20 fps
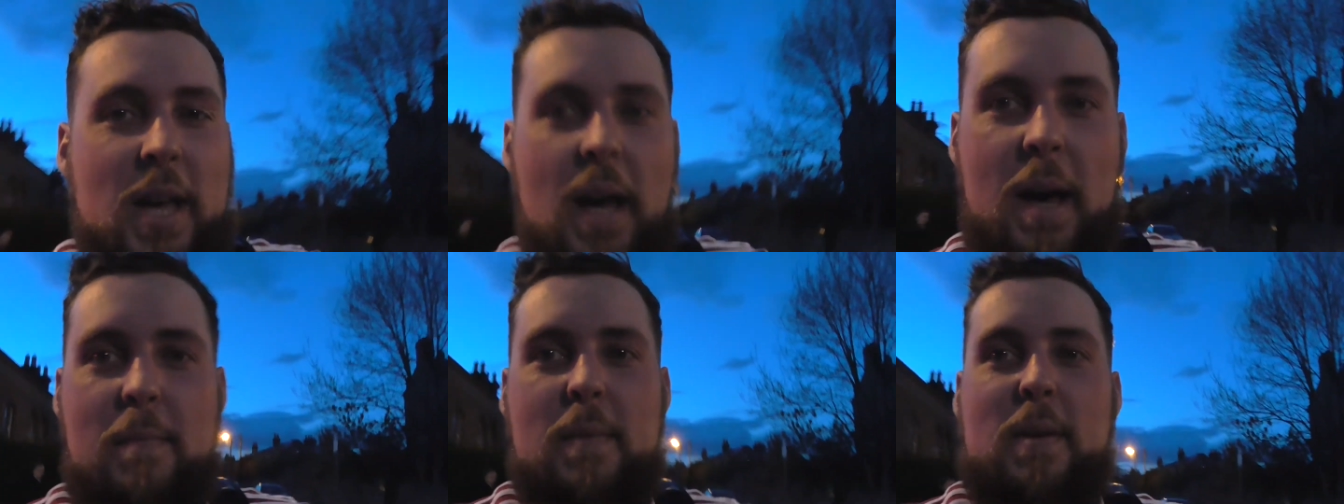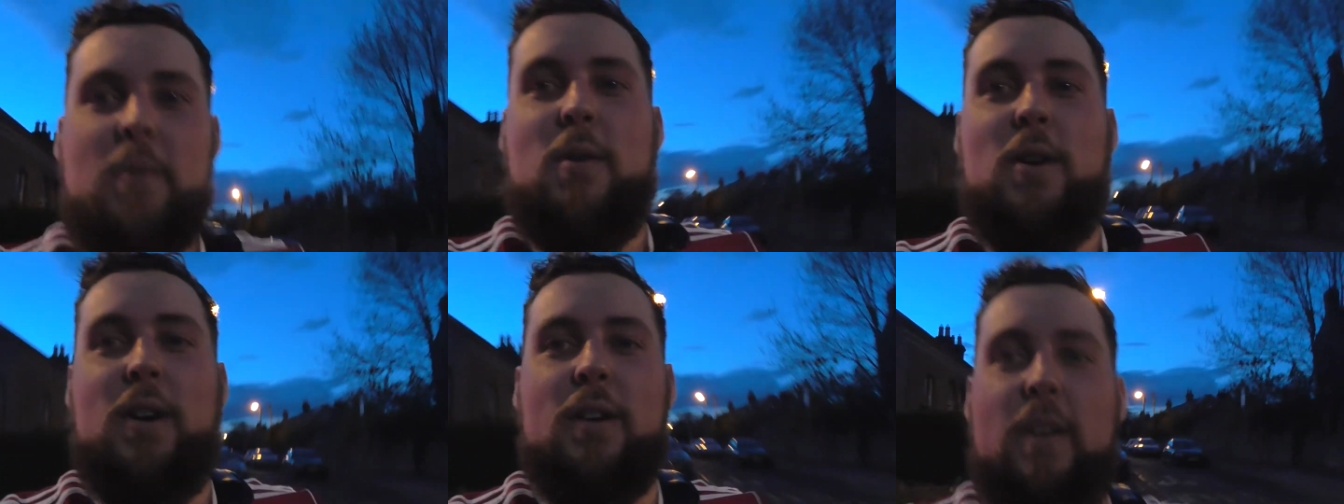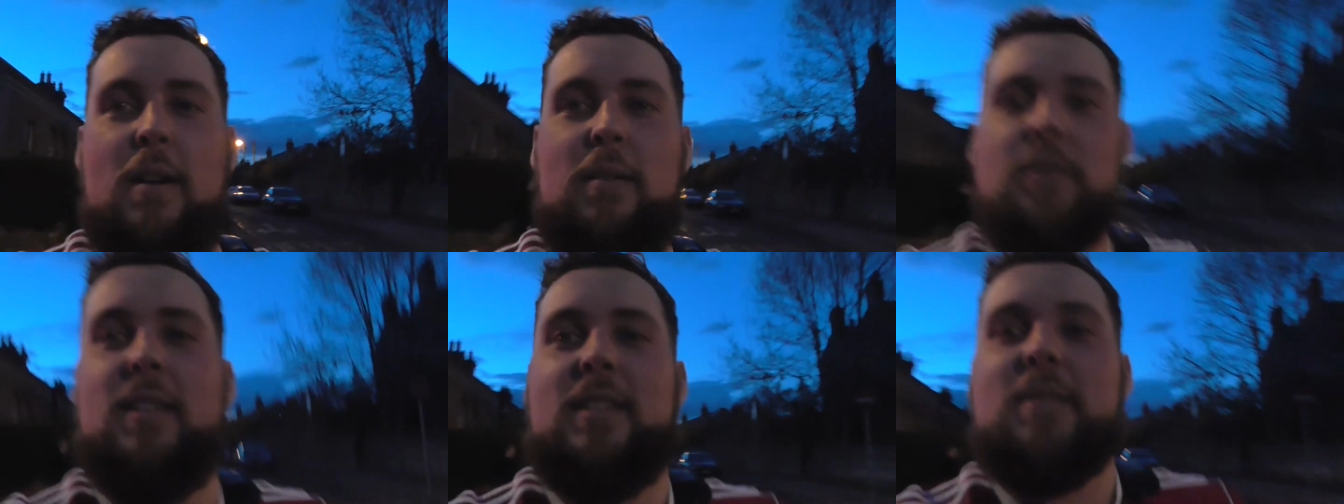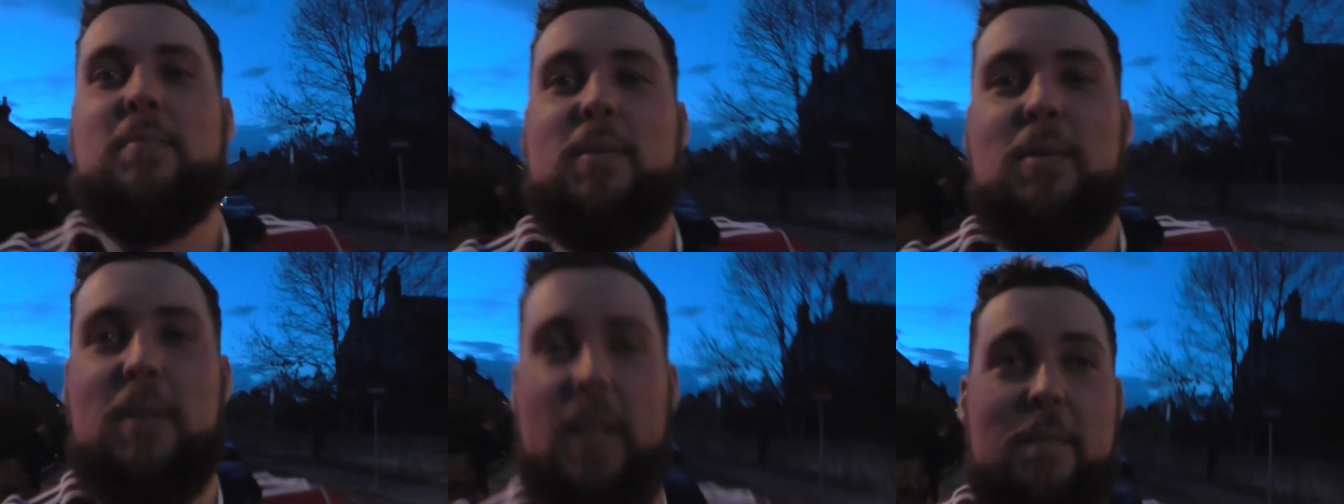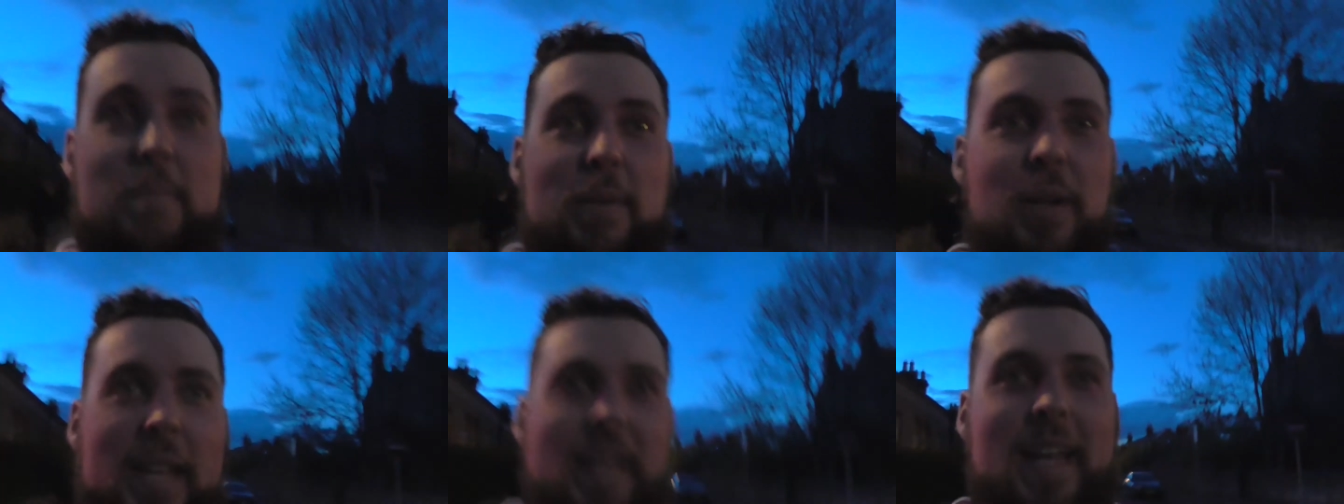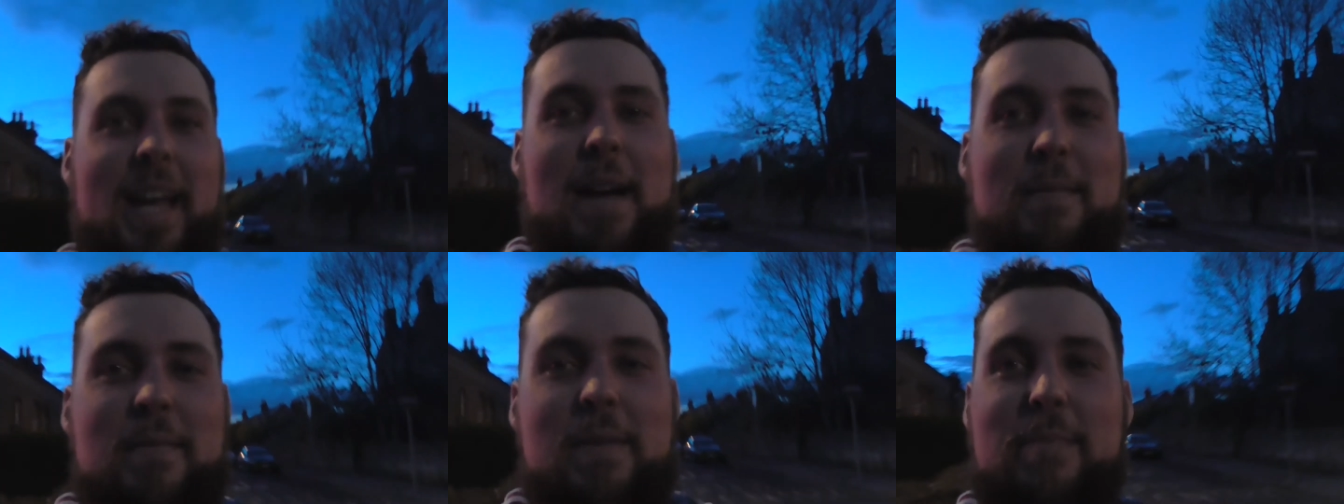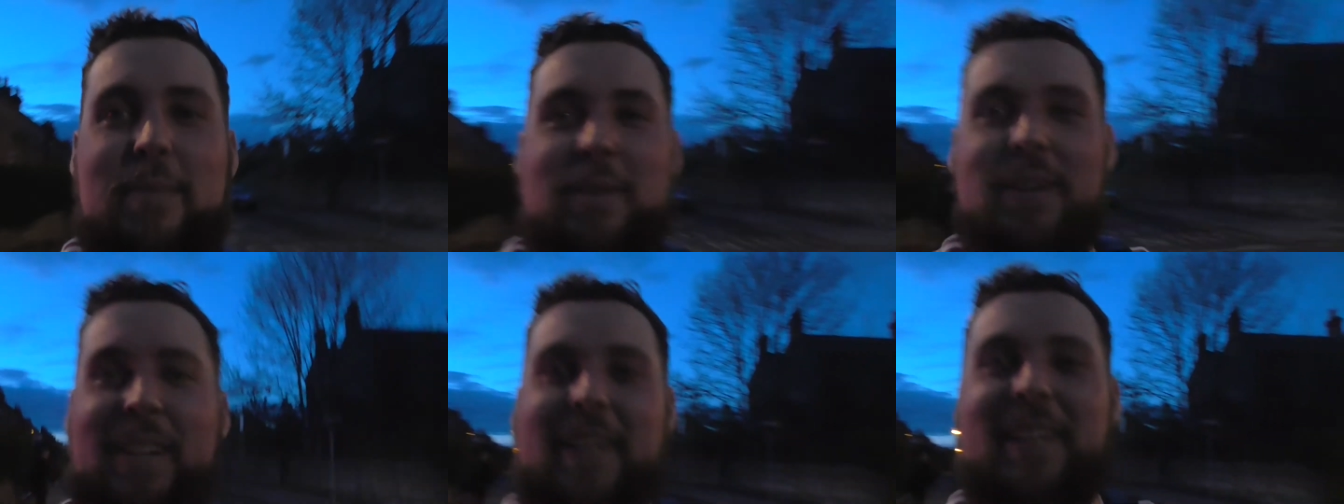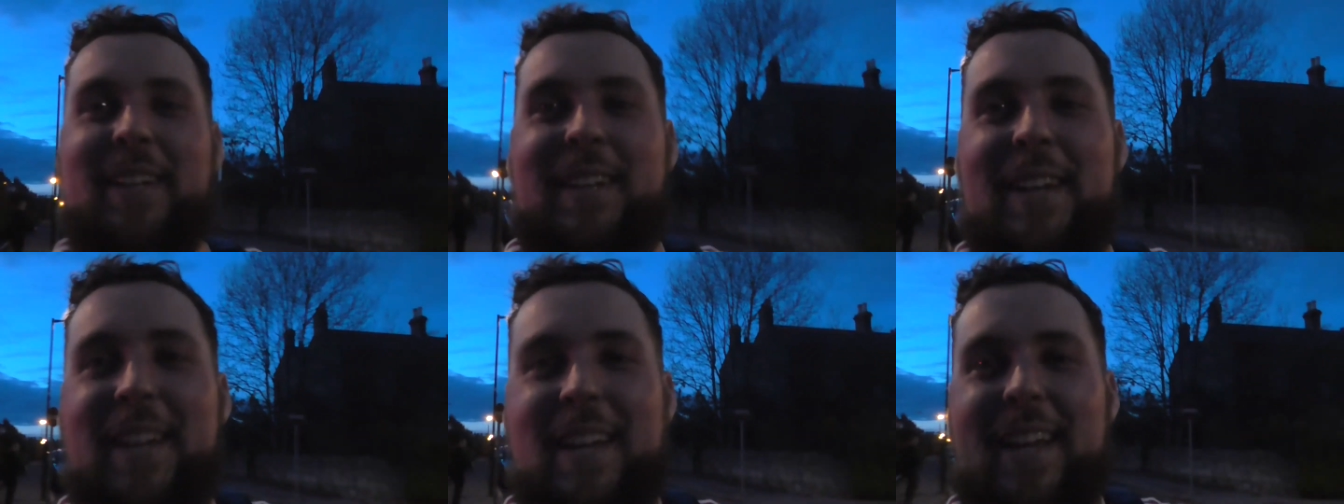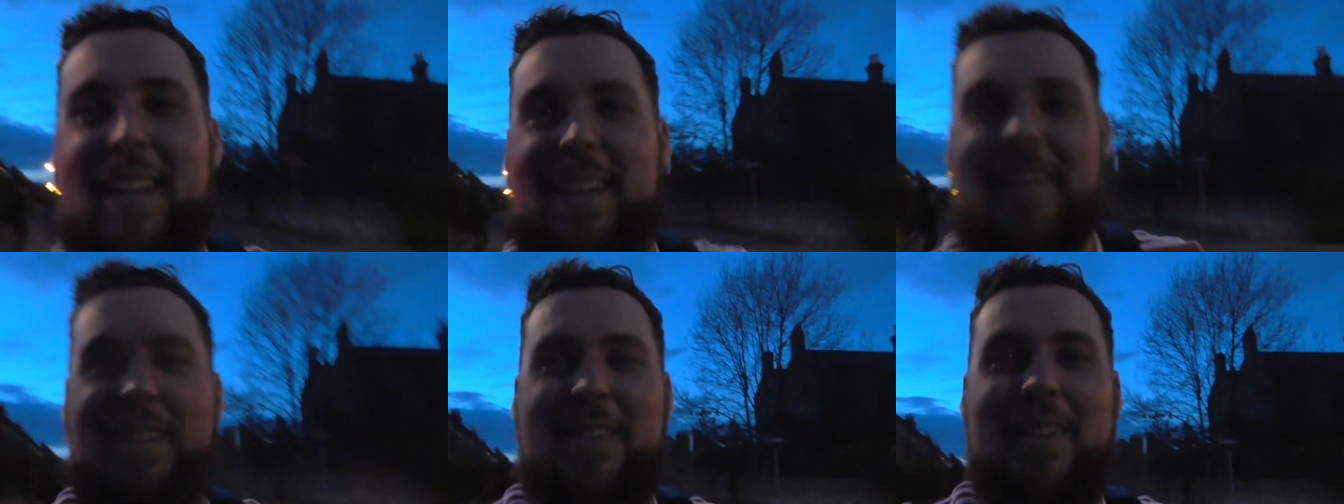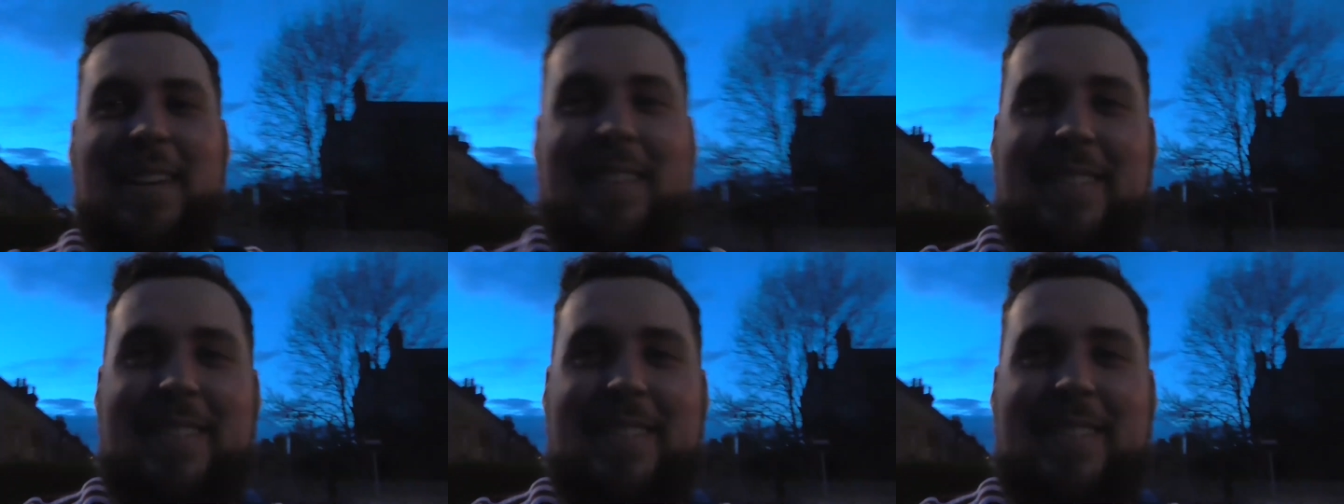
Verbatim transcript: and me walking around this bloody, bloody camera, but who